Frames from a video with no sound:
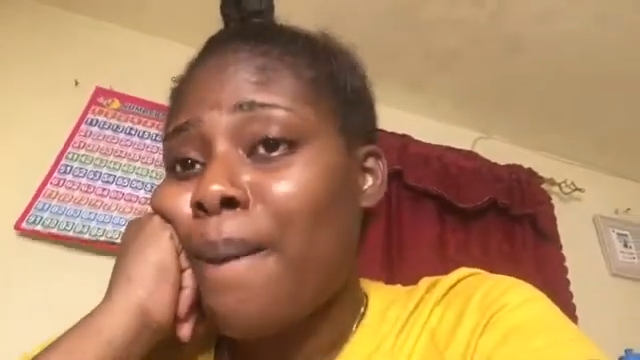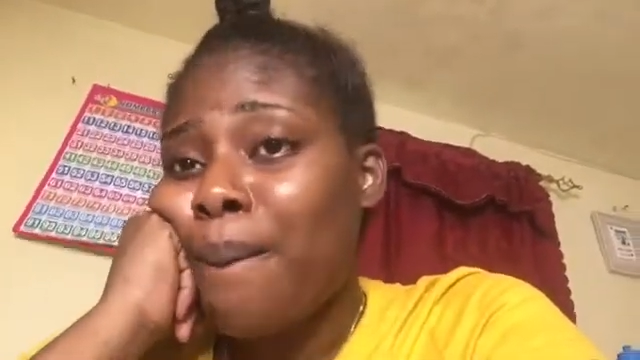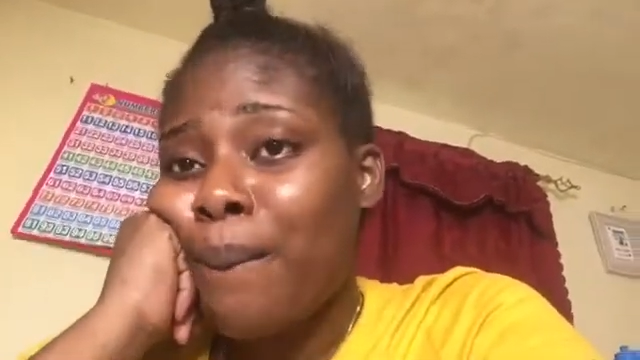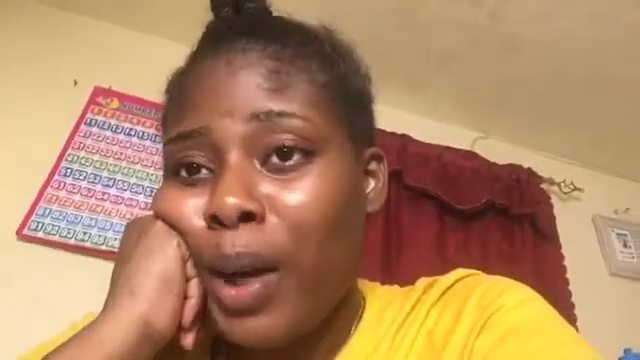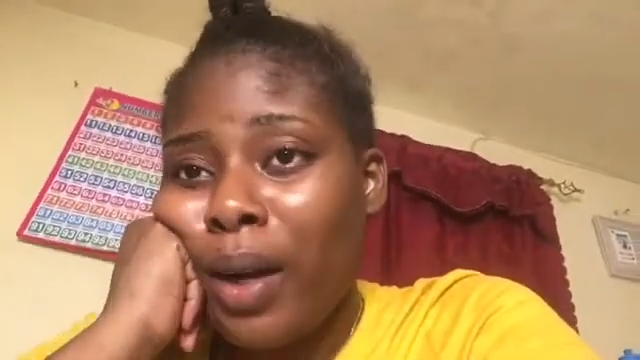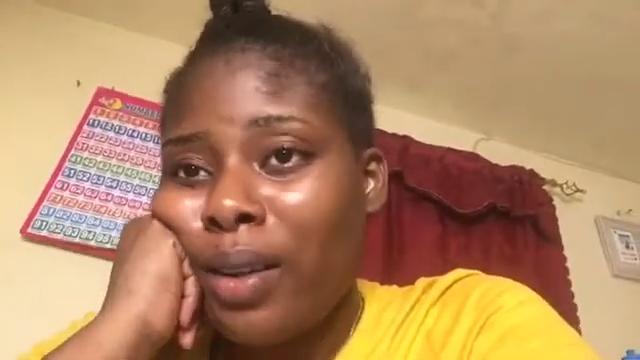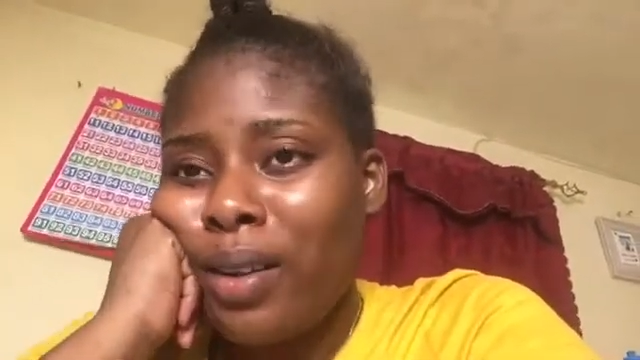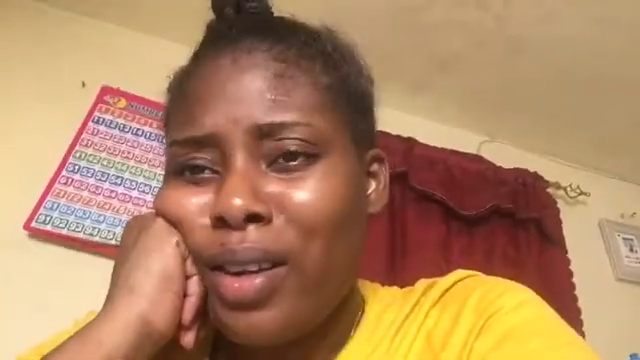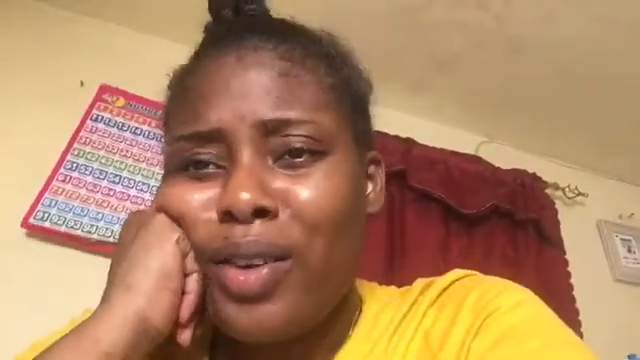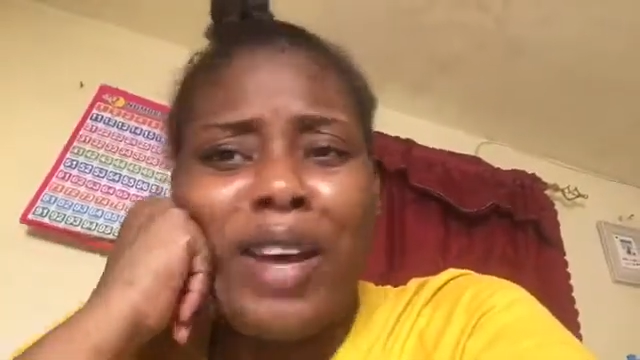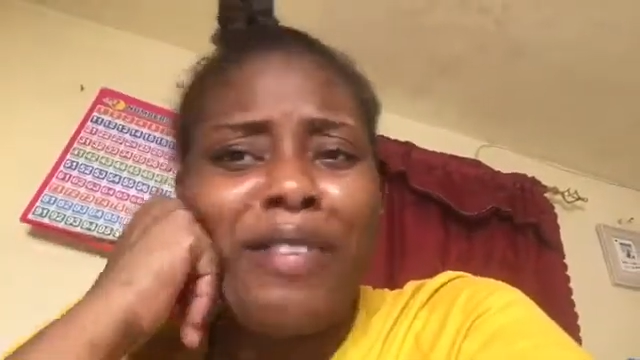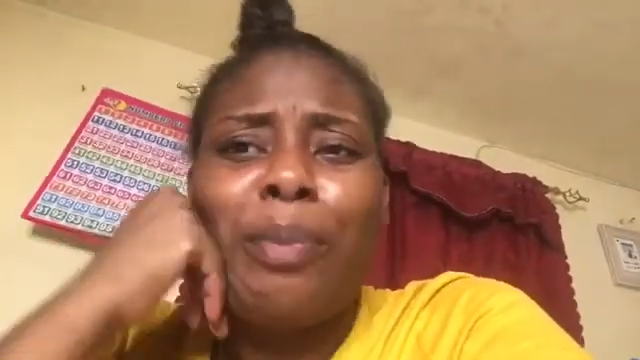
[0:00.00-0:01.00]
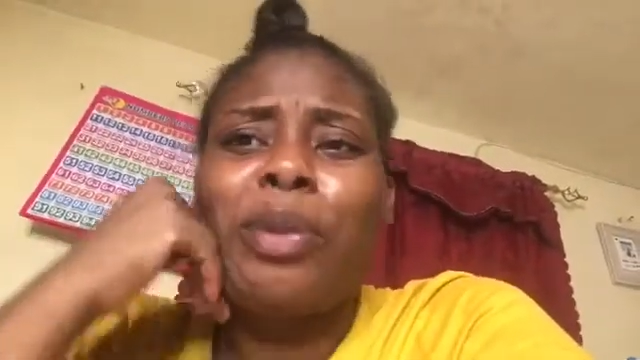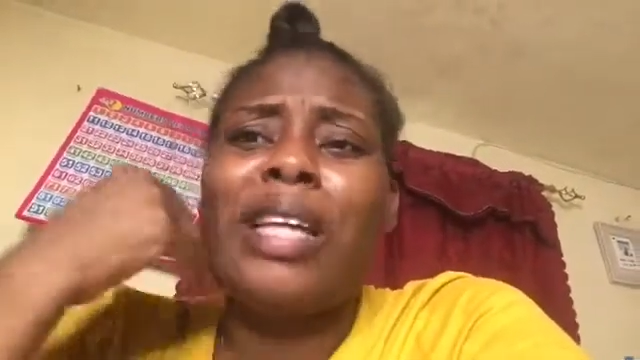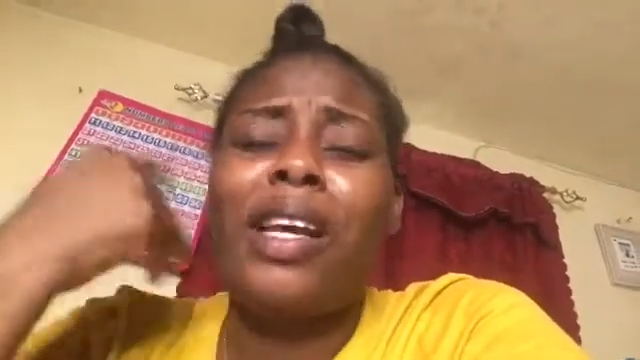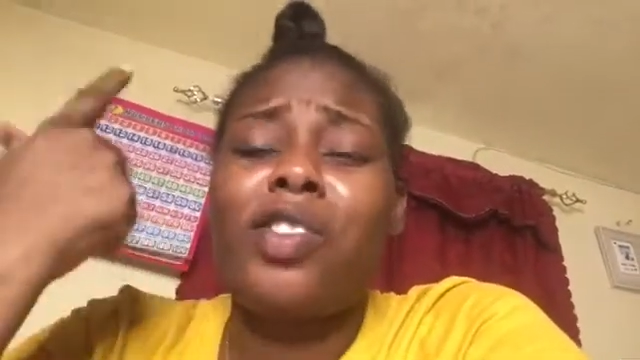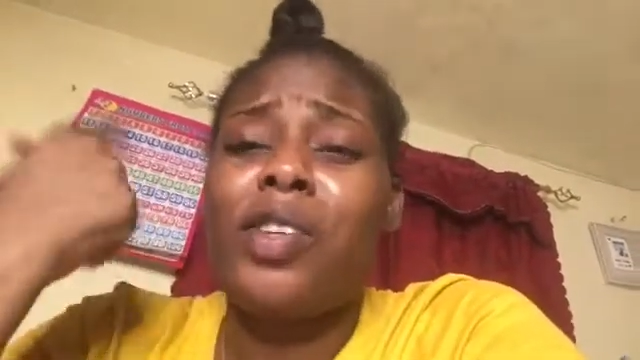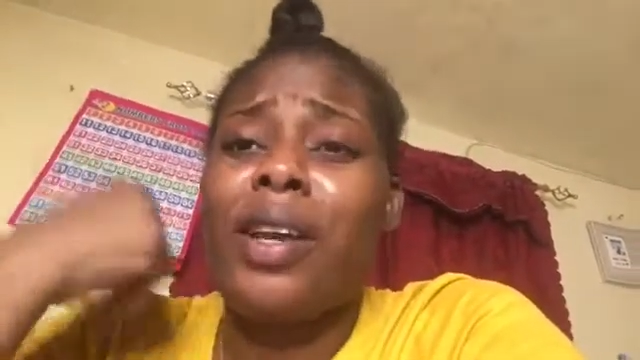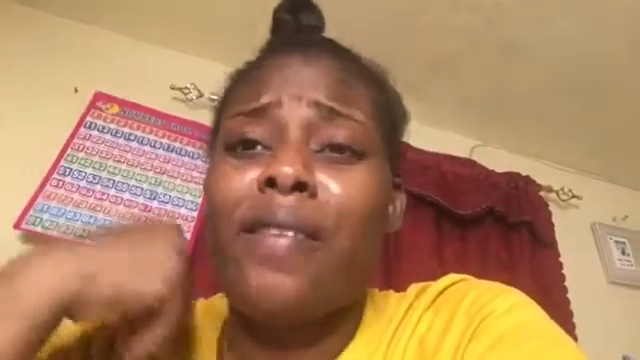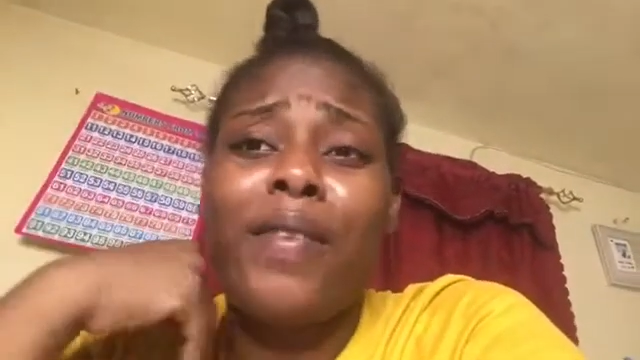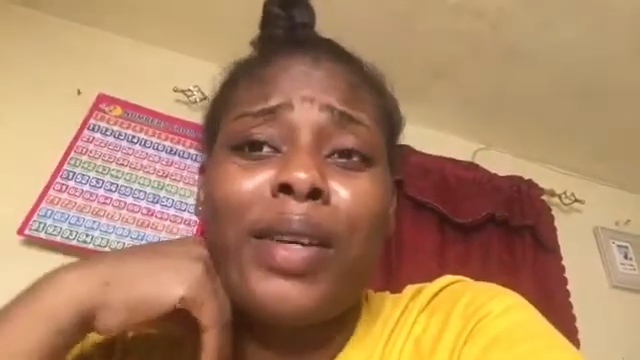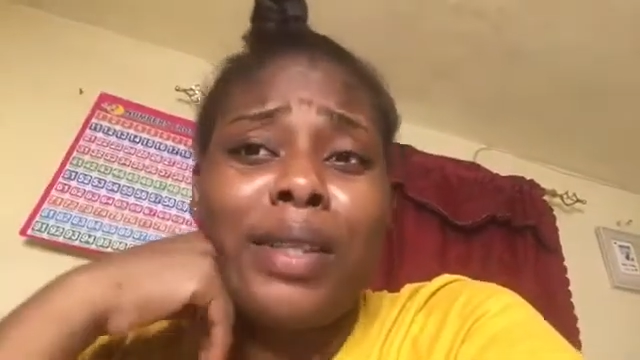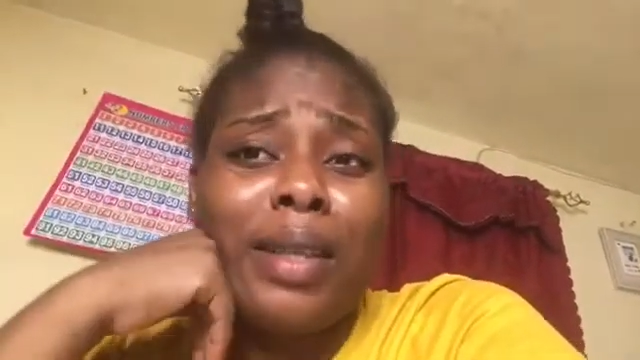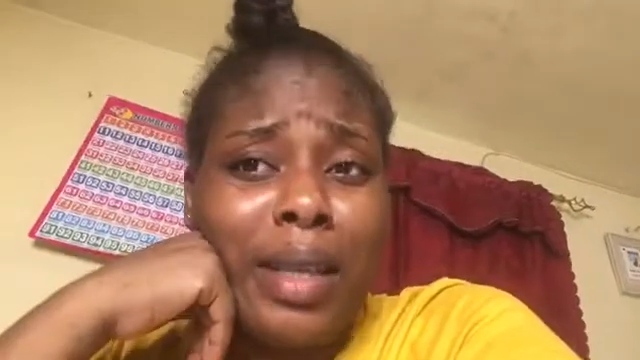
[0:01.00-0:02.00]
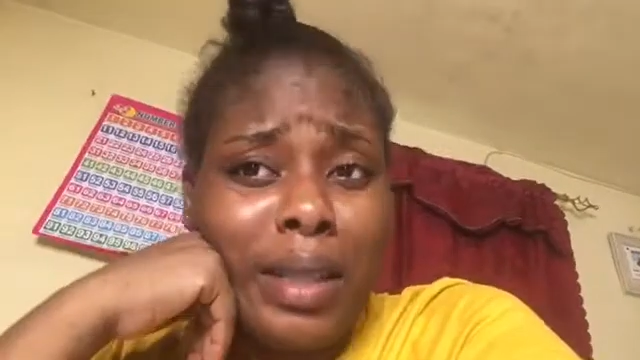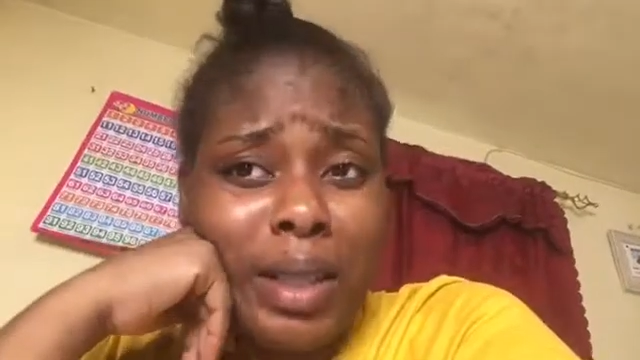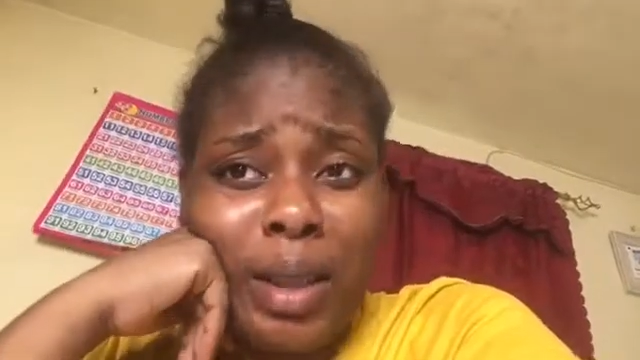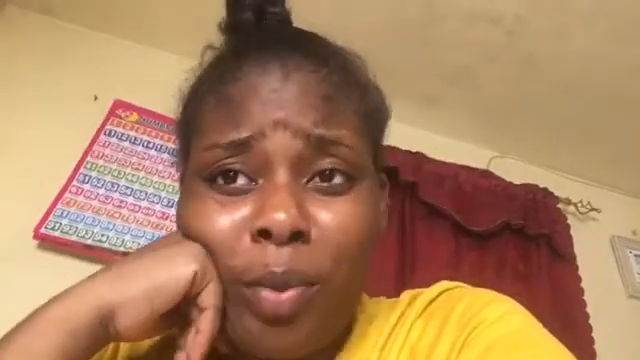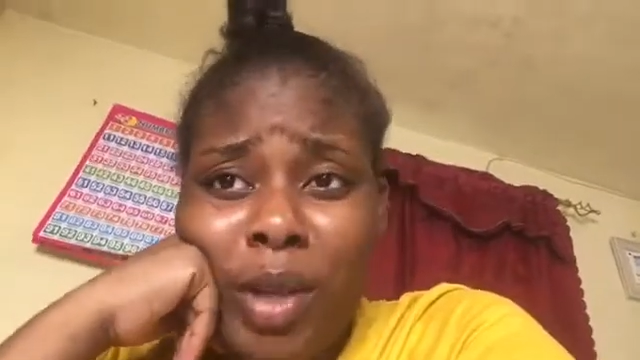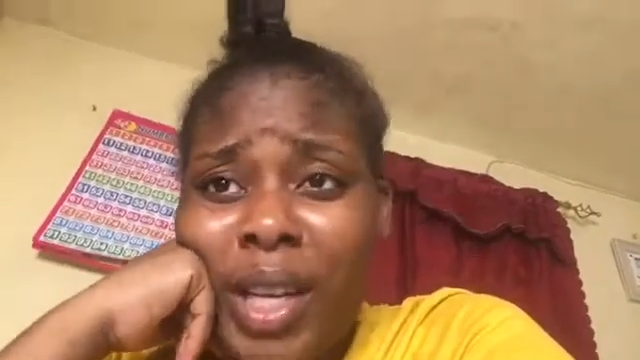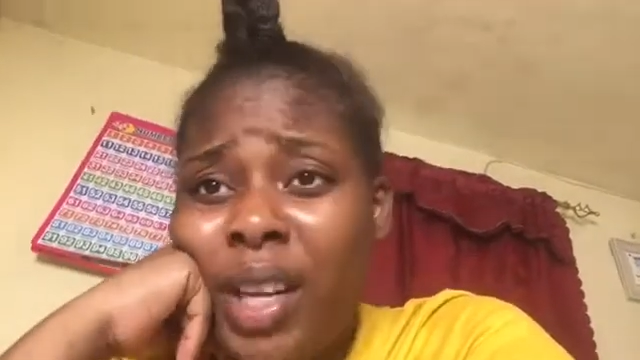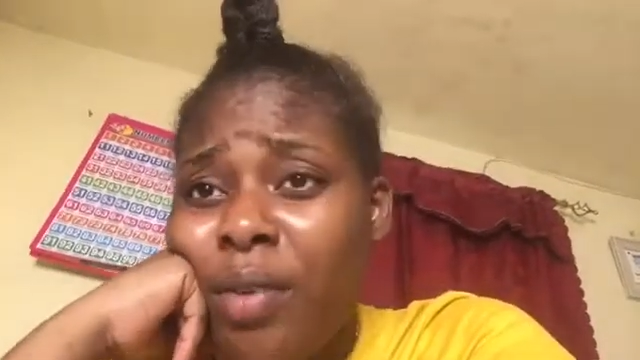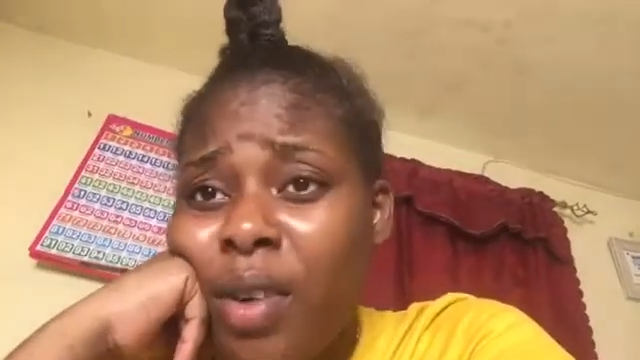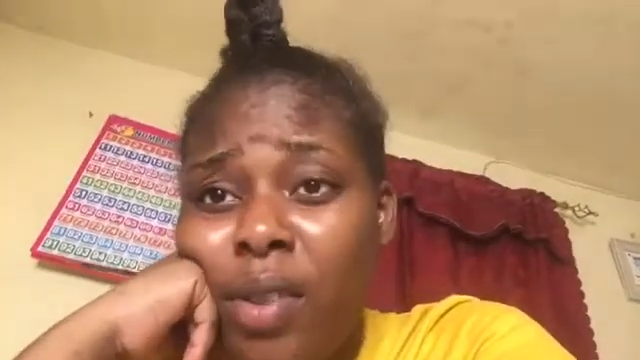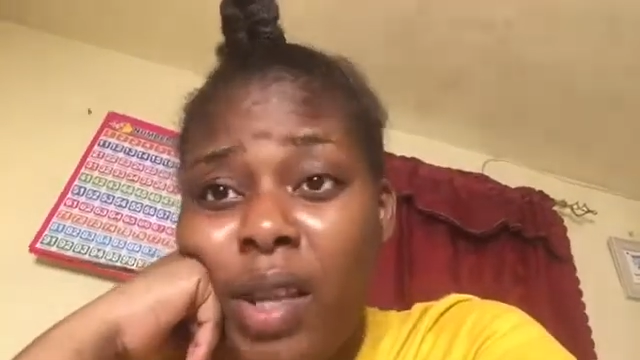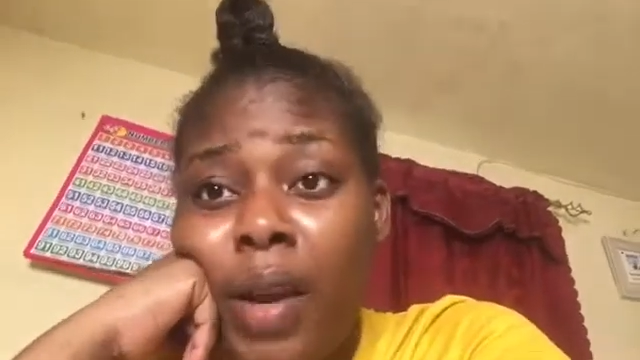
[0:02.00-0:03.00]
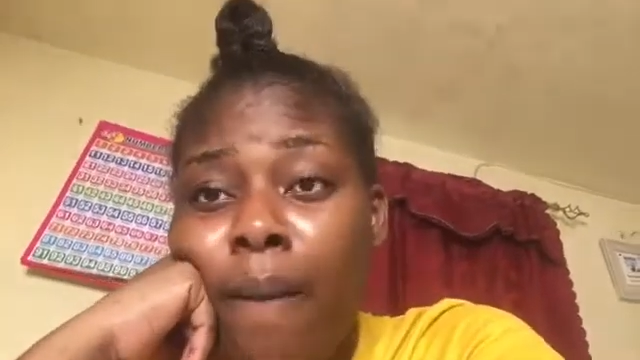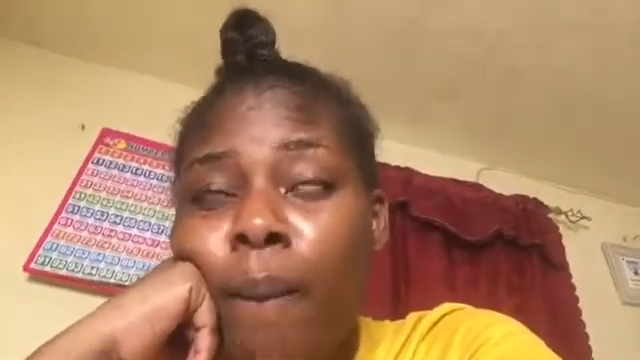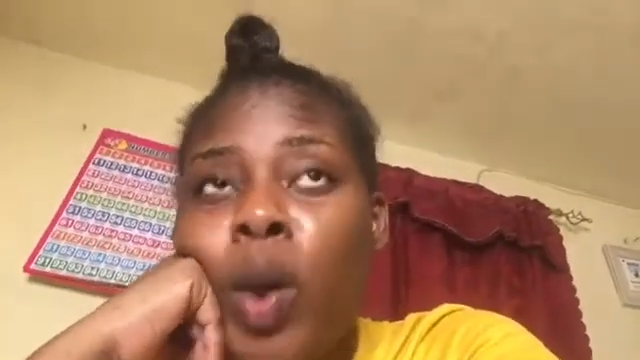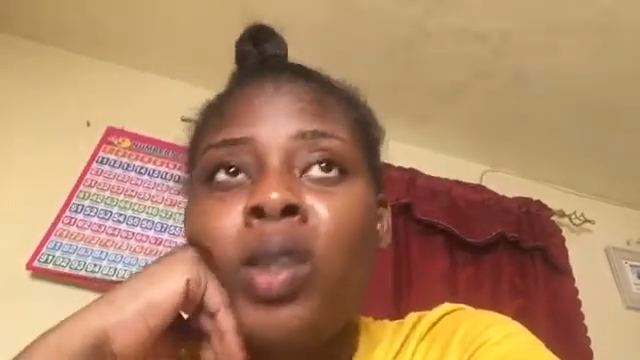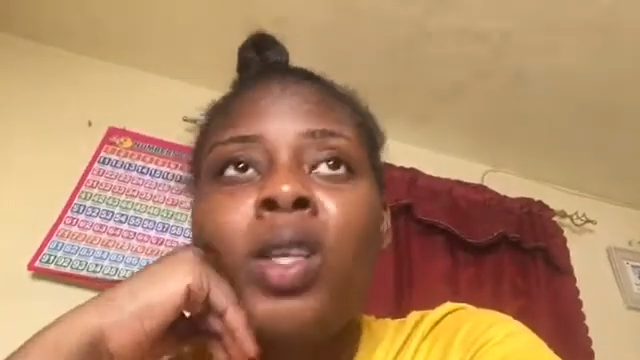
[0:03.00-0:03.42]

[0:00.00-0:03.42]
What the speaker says: but I have to put extra effort in getting them ready and everything. But